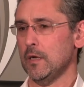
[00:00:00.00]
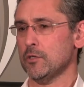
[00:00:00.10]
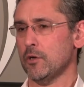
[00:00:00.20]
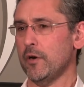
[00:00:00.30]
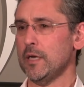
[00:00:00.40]

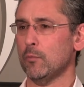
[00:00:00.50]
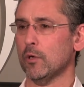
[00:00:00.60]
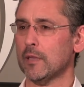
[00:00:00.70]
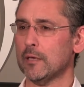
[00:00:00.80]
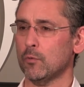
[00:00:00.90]
So really
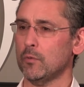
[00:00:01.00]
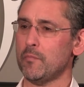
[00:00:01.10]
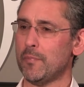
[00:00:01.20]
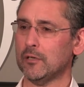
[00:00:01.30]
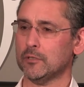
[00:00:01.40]
what that all
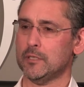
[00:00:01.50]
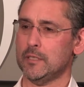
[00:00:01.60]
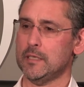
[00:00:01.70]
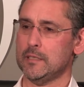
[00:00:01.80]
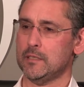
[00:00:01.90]
about
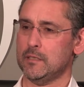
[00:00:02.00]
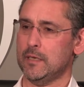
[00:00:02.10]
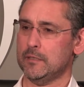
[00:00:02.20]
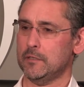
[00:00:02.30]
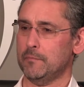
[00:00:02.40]
is
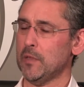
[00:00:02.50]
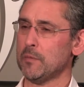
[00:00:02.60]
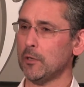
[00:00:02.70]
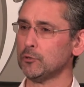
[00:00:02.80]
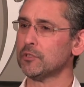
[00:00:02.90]
that
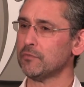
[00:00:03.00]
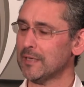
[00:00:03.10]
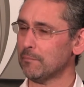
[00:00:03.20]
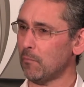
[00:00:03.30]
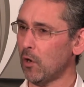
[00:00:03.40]
in most
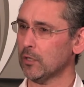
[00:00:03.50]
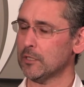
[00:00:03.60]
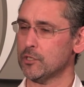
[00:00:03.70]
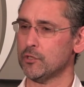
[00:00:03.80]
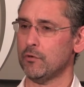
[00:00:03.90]
developed
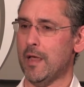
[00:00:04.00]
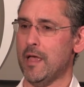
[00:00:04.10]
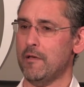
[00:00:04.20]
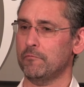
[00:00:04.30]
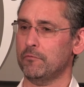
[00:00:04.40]
markets, you
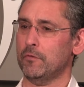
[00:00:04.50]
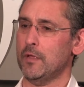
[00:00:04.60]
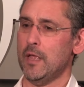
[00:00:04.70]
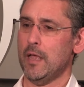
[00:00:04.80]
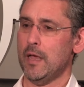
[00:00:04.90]
have
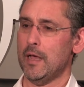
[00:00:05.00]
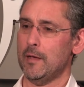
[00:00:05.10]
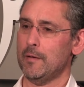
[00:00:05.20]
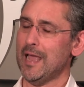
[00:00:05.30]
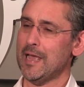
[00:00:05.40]

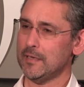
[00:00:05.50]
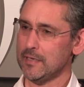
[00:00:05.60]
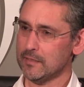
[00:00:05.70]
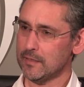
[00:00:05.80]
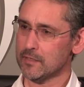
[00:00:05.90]
an
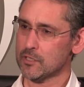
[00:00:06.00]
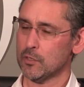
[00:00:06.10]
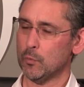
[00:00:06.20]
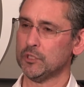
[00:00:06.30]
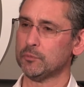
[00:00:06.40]
index
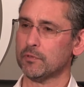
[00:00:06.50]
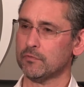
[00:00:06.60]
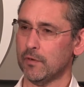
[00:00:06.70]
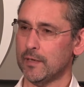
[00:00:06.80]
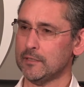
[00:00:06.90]
which
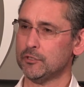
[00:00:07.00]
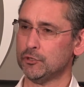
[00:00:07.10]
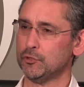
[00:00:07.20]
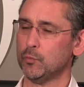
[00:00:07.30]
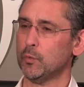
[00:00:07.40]
provides
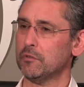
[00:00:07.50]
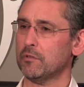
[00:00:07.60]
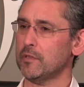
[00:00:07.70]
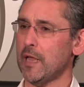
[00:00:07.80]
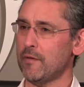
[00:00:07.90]
you
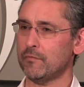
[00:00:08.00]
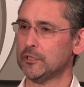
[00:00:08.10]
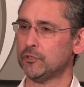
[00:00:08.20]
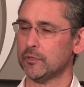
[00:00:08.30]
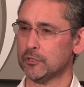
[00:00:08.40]
with the
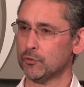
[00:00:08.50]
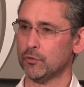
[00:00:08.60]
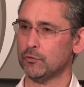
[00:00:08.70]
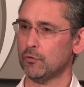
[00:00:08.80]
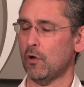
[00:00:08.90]
average
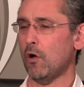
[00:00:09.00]
return